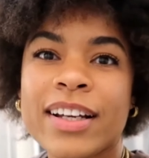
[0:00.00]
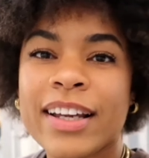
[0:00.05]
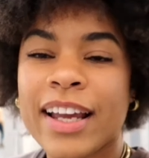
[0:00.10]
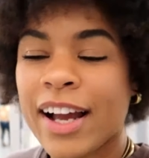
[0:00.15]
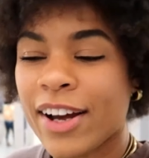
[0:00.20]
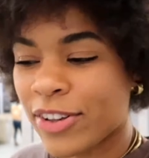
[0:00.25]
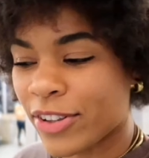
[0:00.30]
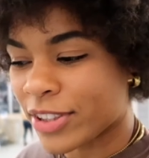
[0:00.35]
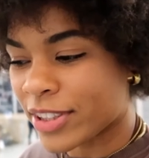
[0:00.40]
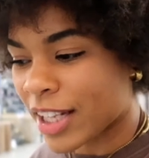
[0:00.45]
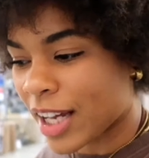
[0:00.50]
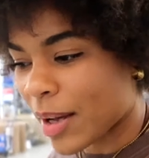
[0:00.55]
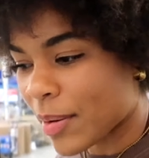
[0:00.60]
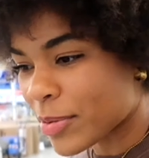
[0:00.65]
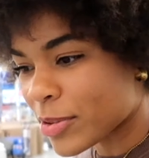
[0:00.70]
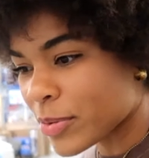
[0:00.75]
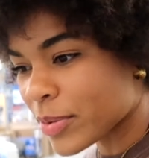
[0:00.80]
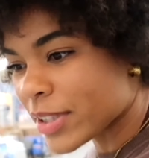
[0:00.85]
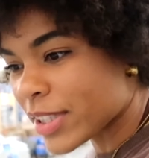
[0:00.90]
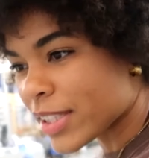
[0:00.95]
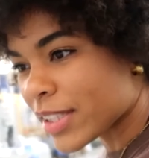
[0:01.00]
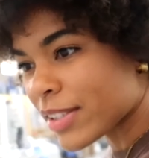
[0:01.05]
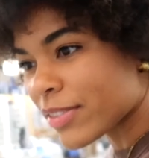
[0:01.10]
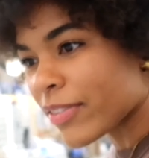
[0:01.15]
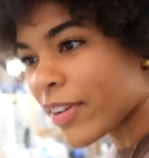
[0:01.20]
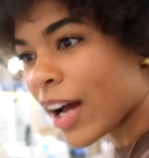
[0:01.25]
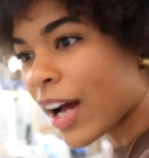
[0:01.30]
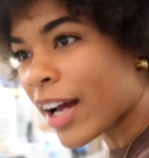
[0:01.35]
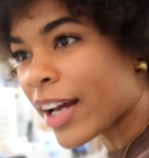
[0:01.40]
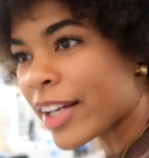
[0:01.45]
countertops, which is
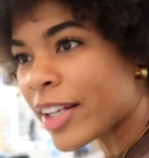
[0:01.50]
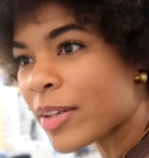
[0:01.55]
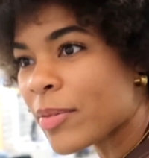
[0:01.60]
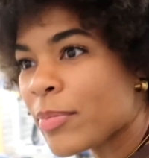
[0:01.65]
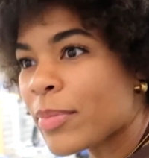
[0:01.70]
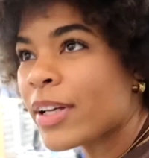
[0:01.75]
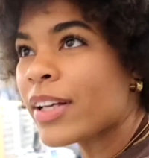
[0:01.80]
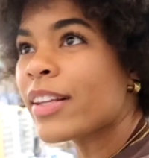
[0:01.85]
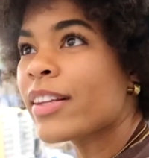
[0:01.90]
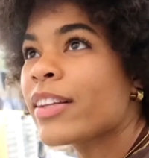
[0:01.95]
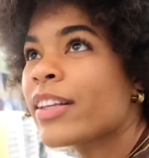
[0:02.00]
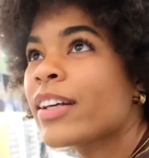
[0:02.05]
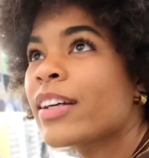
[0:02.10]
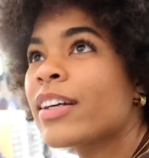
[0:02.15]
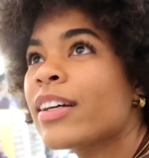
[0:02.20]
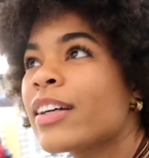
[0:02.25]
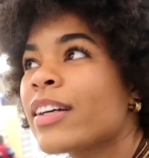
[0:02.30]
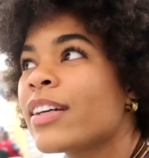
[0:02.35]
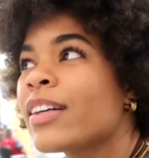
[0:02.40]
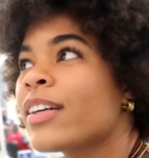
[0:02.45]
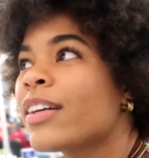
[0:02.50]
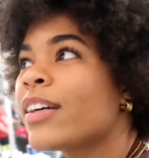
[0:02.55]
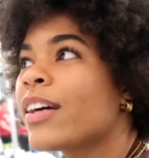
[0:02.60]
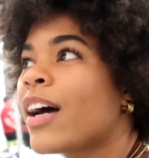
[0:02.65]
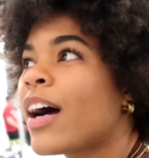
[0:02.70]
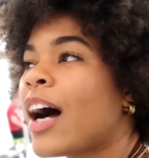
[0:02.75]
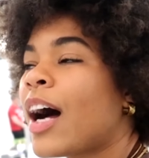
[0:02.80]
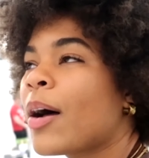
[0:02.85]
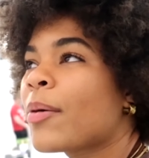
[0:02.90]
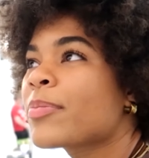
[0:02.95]
fine, but the
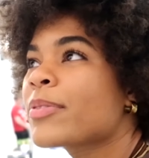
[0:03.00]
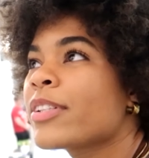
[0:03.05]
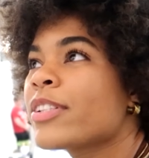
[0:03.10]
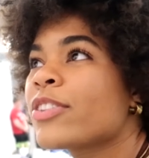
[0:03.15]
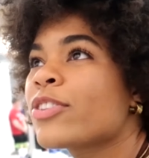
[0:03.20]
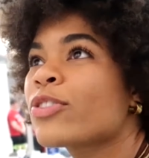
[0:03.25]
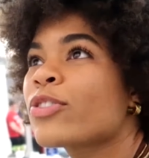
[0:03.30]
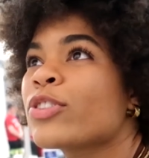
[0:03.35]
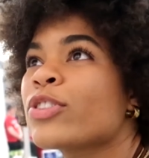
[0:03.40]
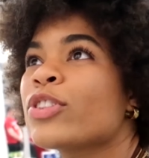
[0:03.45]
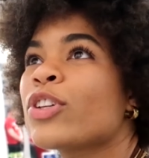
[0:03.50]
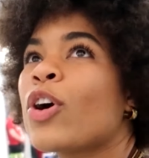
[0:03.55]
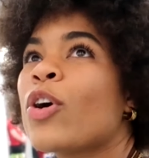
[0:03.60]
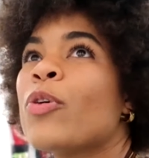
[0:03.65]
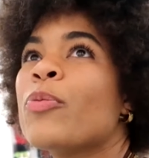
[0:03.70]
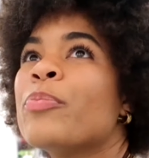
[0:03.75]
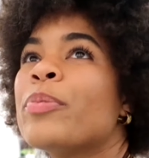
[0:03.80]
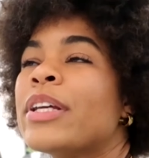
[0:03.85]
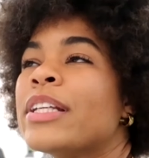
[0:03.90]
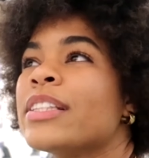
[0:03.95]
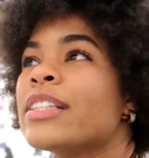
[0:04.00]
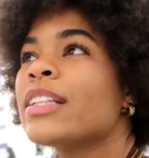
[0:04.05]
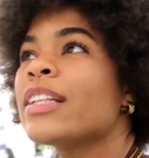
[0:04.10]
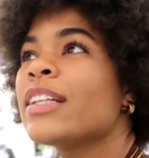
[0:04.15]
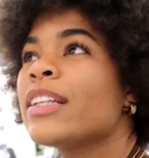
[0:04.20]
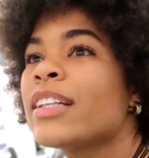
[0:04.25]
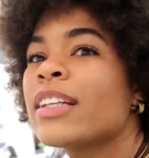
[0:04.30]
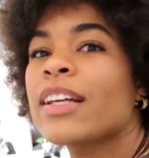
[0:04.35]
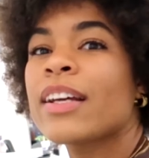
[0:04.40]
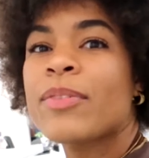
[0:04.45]
options are so
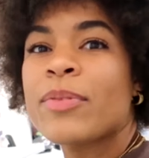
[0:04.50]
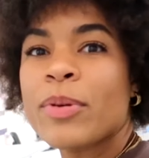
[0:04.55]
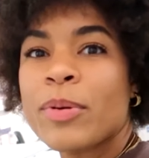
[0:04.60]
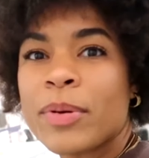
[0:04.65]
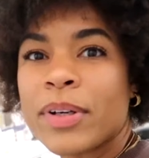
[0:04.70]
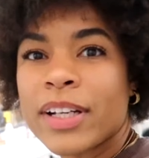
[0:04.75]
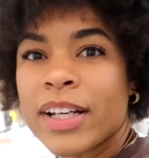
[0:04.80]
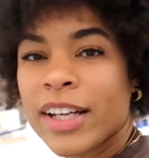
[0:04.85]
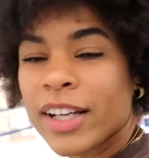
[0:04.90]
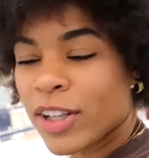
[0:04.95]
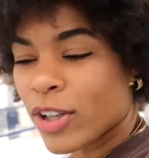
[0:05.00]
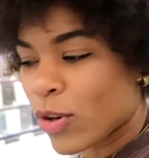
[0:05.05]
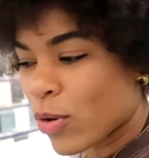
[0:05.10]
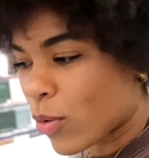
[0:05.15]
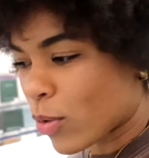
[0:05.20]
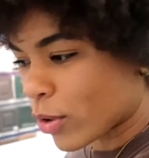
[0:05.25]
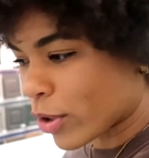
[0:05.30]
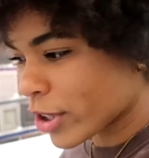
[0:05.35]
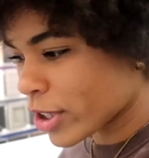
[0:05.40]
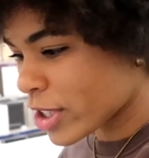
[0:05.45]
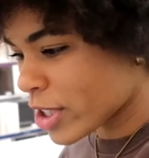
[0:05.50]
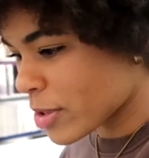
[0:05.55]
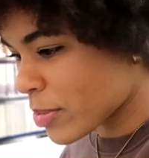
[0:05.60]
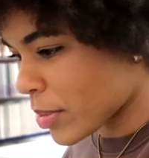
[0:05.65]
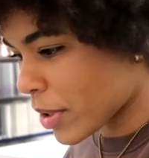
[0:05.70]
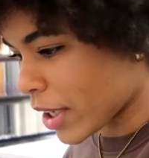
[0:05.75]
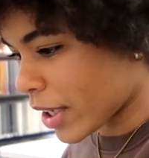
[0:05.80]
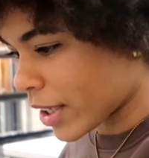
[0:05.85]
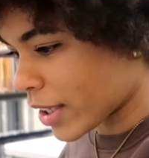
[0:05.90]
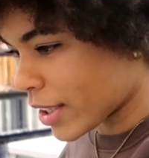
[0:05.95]
busy, and we want to get quartz,
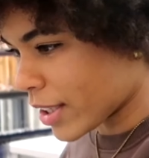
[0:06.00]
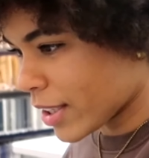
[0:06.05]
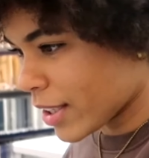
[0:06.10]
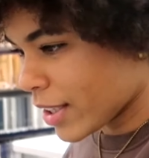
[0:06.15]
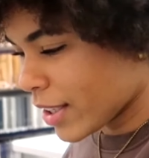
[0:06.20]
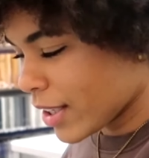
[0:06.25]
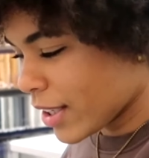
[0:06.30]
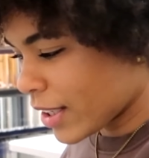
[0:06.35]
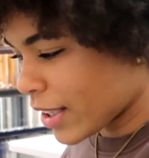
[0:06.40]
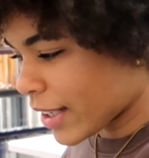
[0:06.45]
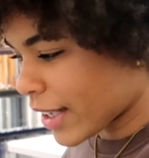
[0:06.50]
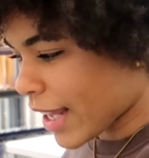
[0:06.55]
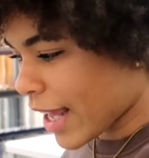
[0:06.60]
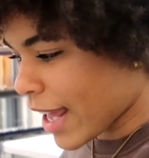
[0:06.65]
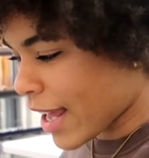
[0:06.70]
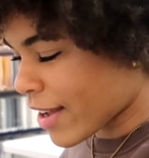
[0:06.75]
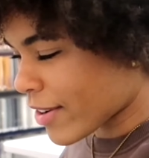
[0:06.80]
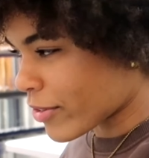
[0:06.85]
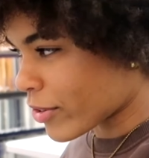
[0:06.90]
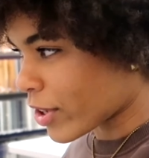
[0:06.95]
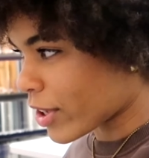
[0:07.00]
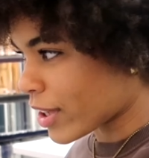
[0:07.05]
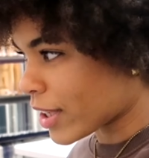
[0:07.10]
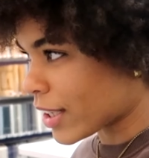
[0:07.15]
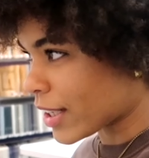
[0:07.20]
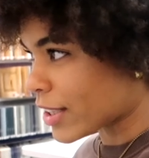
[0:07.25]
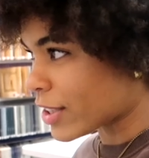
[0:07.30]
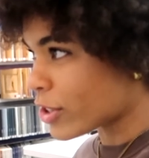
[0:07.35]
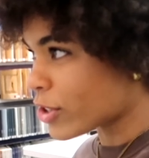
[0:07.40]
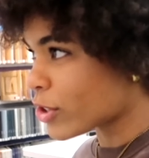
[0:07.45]
but
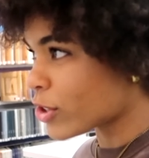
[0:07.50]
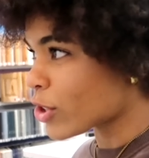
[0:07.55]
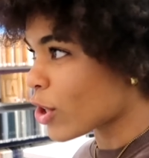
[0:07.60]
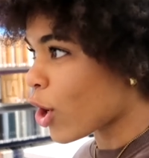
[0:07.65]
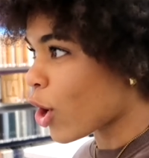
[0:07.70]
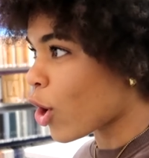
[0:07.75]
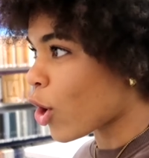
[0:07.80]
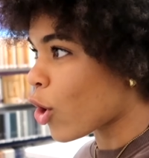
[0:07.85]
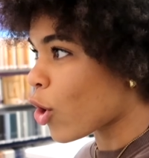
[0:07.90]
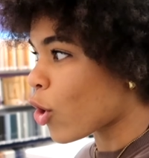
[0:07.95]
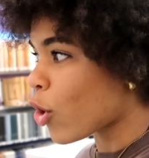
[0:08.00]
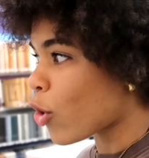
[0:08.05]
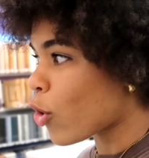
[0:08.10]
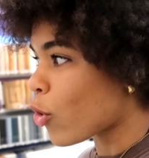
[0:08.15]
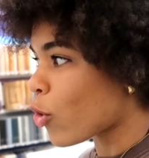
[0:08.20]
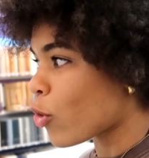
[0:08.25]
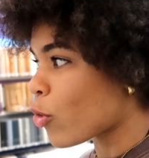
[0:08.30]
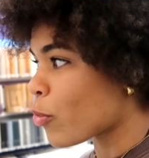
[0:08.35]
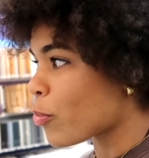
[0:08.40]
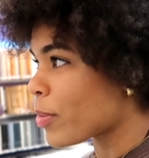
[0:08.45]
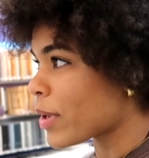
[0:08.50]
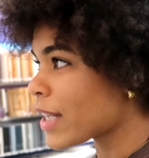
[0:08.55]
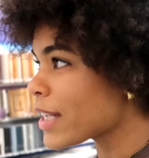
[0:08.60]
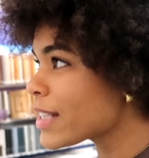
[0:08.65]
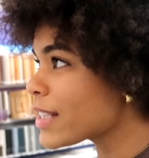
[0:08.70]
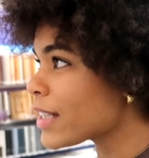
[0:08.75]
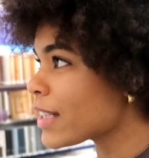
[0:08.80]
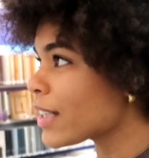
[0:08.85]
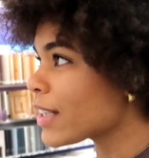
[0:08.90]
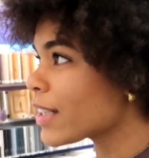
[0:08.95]
everything is so
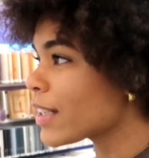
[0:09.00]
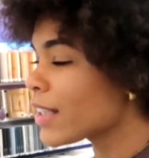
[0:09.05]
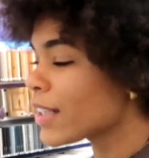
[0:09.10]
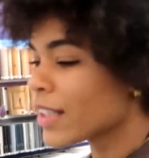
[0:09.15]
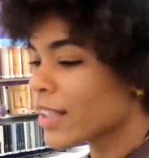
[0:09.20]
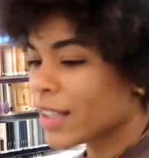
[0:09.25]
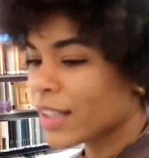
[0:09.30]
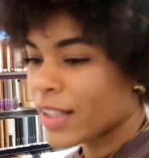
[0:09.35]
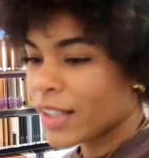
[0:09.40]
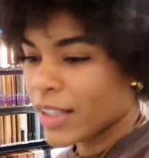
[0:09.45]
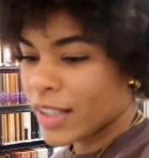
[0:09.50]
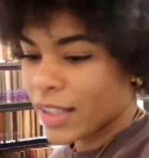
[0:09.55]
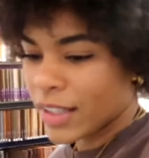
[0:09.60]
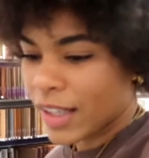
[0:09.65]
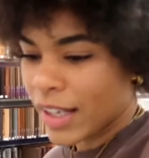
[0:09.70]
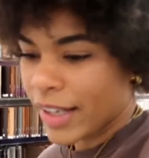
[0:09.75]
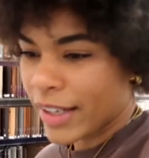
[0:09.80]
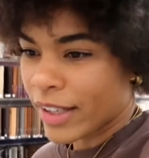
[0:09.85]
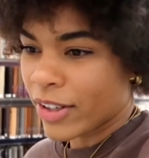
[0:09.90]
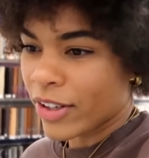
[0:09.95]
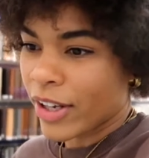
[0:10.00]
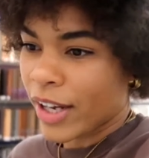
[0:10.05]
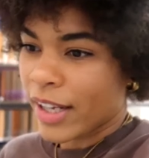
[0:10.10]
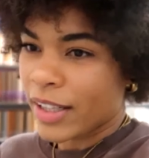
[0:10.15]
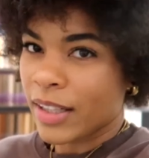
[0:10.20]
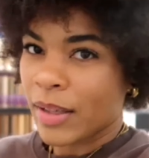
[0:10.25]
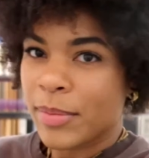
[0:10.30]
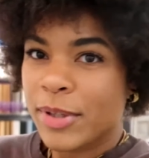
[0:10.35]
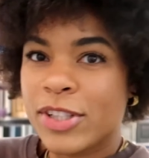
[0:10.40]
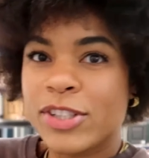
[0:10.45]
busy. Like, okay,
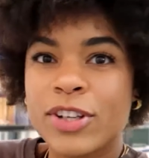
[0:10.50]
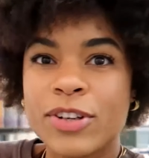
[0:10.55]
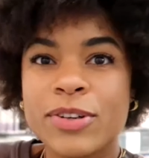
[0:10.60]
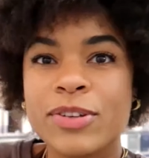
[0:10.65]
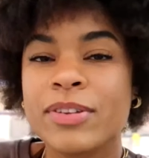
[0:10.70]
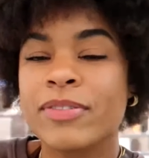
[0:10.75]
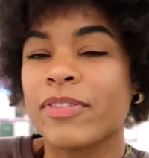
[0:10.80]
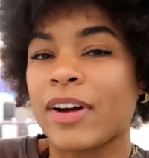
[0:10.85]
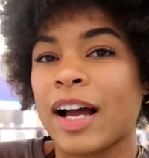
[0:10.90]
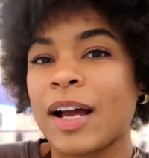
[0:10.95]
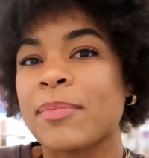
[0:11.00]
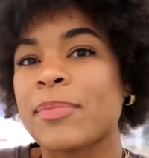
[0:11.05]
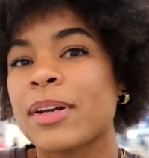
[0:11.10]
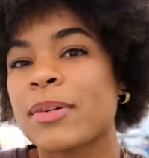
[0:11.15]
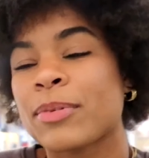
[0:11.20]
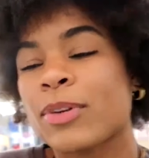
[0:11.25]
let me show you the vibe that